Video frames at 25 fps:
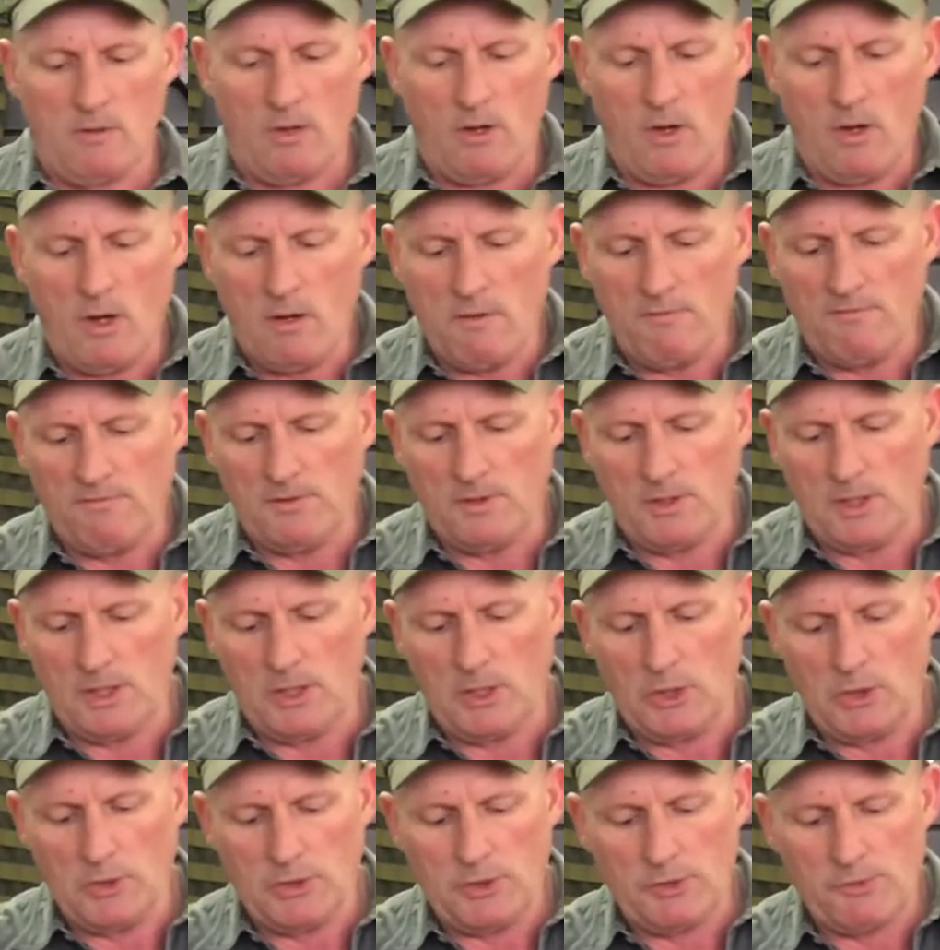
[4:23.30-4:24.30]
All fully
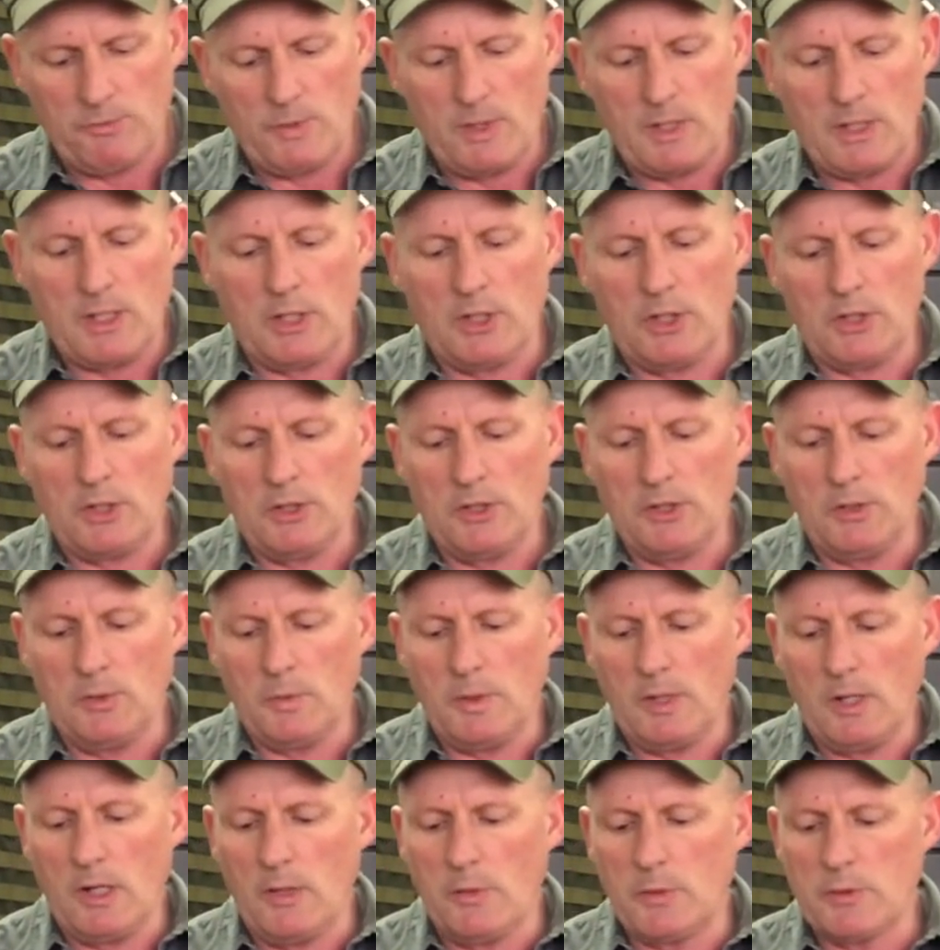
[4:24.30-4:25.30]
loaded, ready to go.
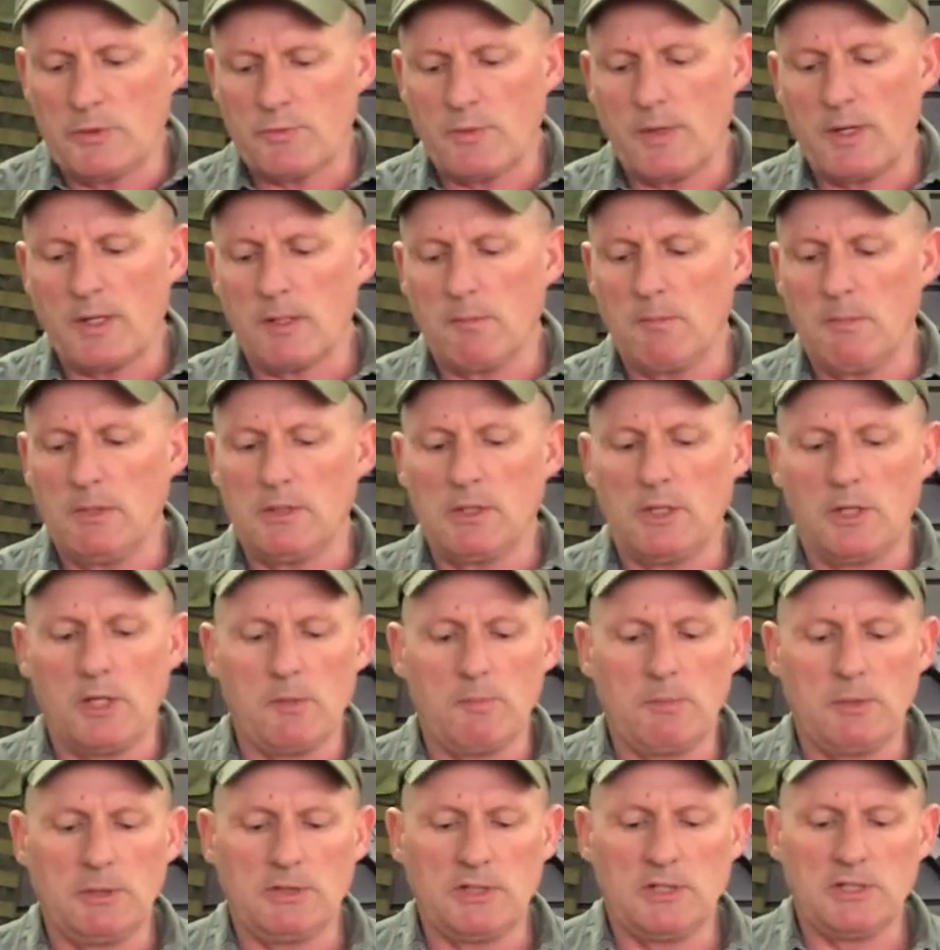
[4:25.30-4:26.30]
We always recommend that
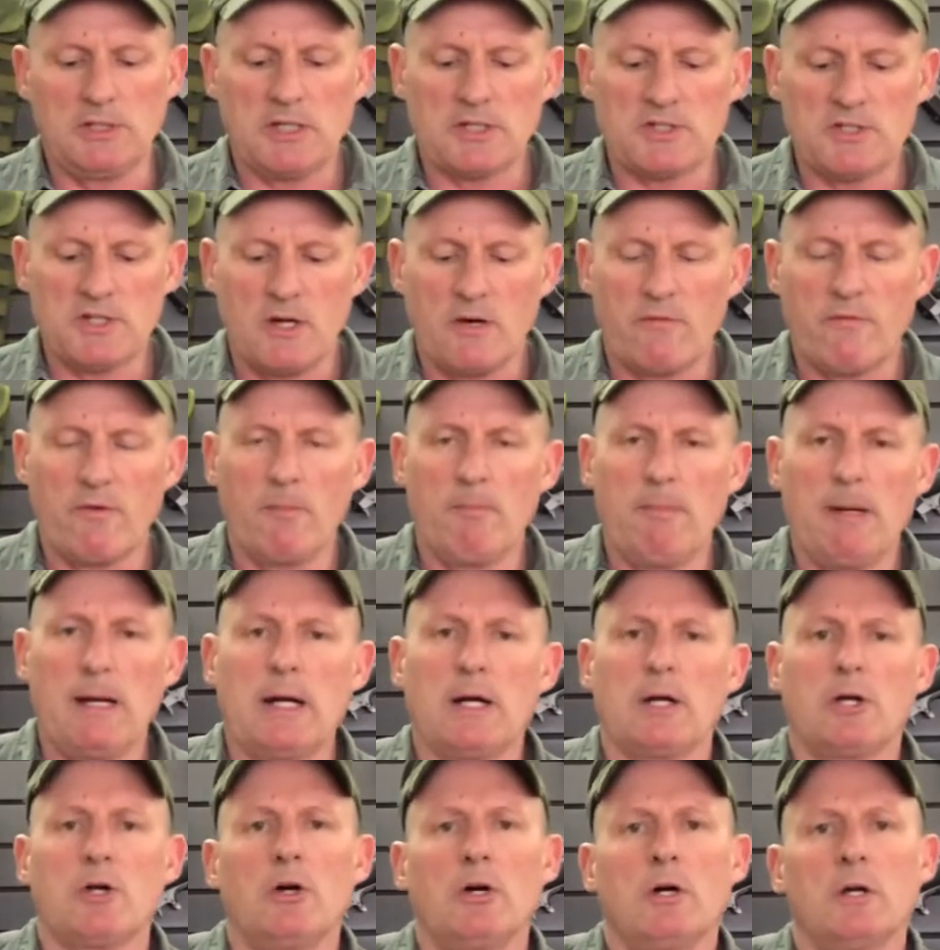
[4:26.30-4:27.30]
you put the dust cover
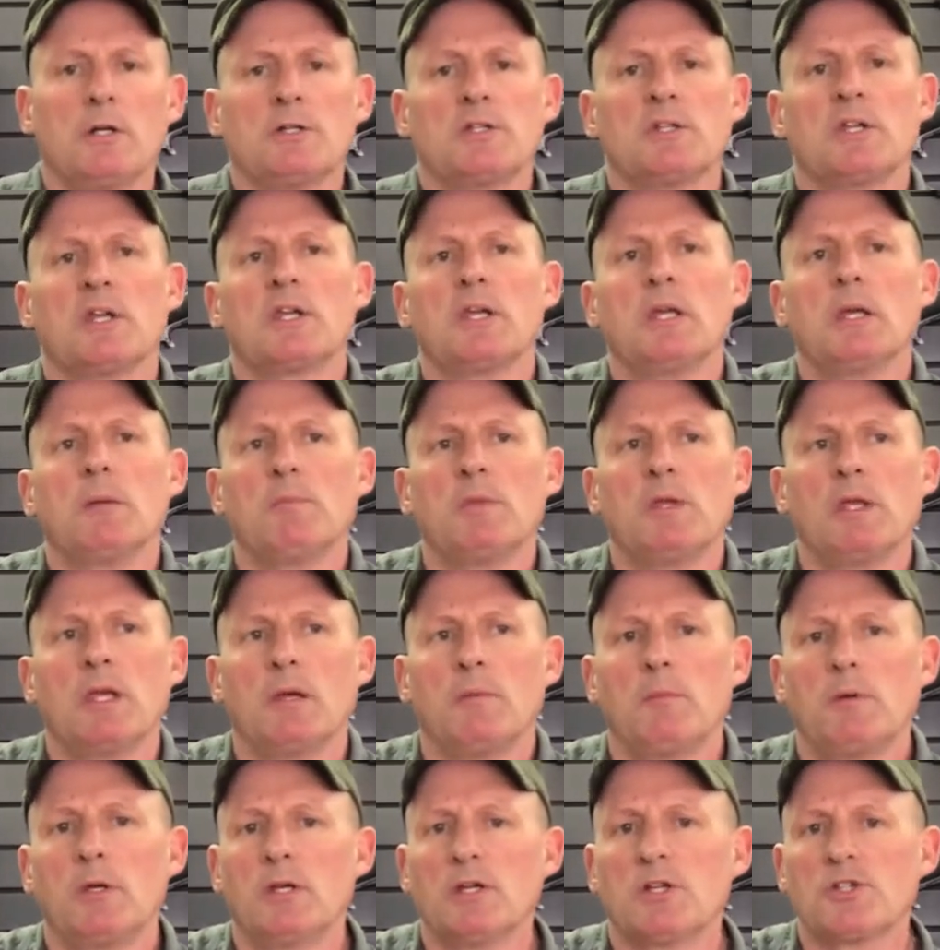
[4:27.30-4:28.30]
back on to keep the
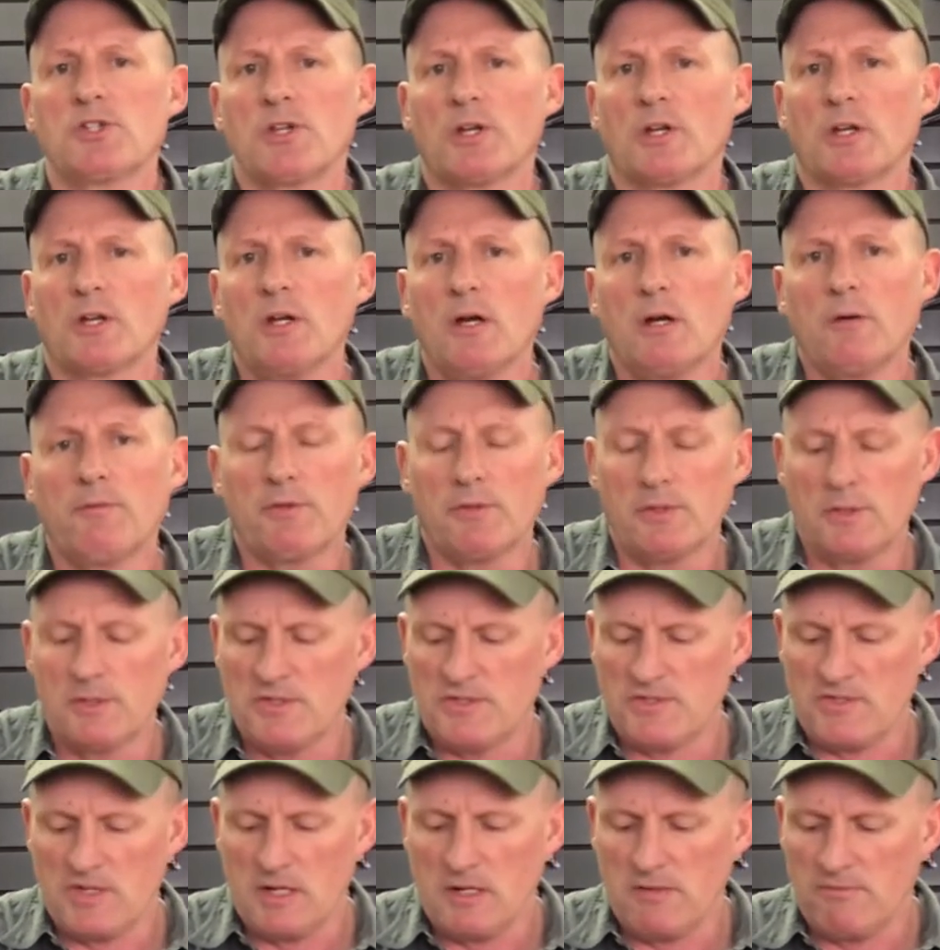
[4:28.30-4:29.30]
ammunition covered,
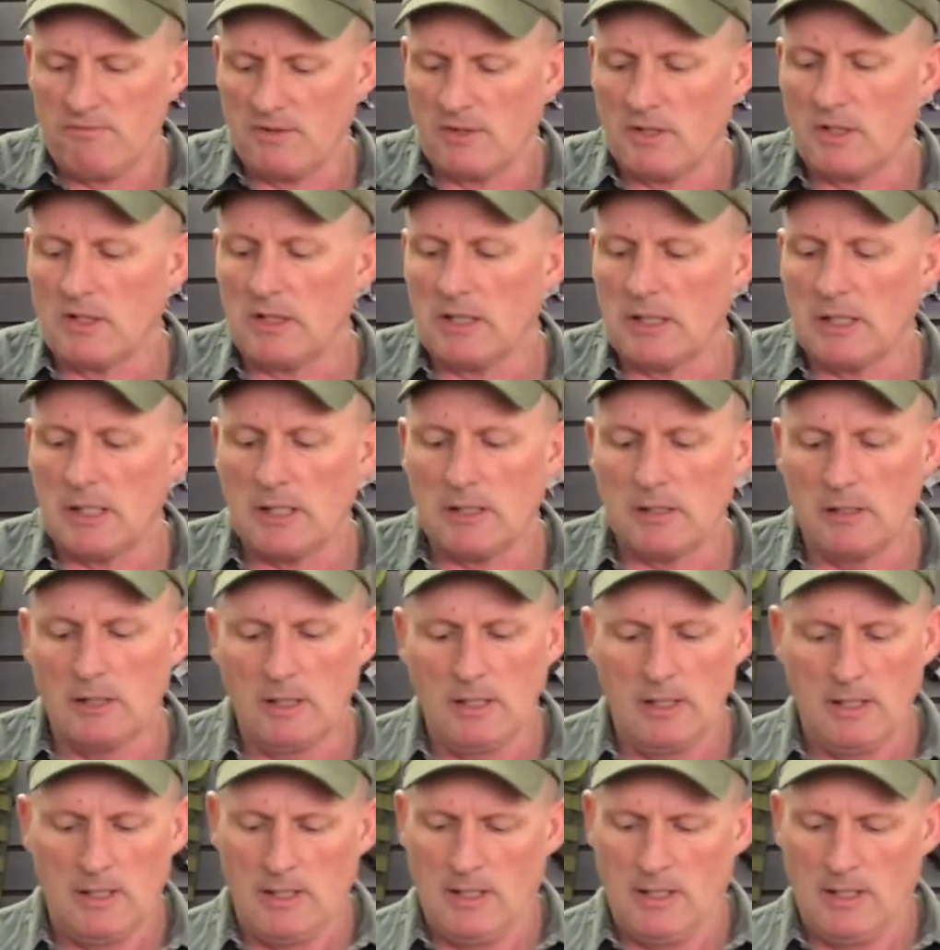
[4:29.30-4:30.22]
safe, and clean.